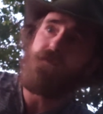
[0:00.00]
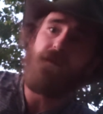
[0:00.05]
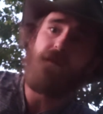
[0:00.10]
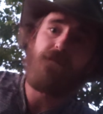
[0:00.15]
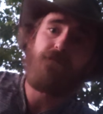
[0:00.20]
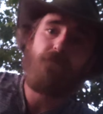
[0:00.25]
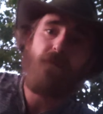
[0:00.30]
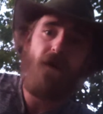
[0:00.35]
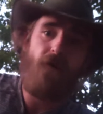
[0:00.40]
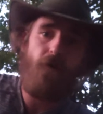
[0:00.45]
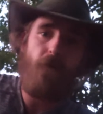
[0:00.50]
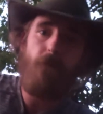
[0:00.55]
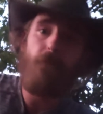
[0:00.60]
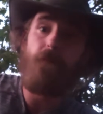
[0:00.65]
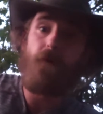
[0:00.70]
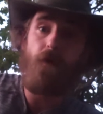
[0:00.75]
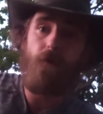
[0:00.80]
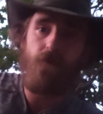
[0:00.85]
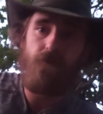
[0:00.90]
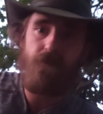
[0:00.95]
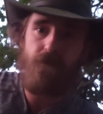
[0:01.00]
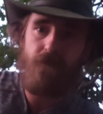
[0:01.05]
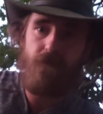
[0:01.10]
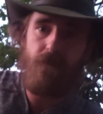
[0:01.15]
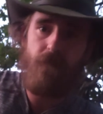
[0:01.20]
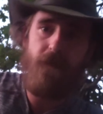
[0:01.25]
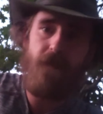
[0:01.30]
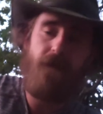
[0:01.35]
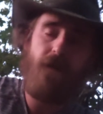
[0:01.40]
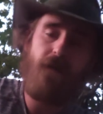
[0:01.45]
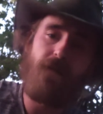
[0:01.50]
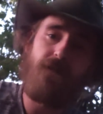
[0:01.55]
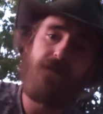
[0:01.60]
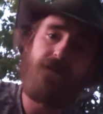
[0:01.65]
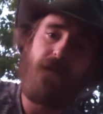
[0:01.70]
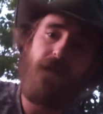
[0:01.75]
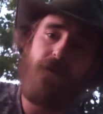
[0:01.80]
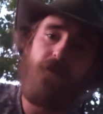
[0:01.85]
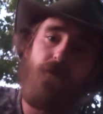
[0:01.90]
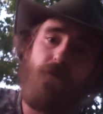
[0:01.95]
this pair of boots because they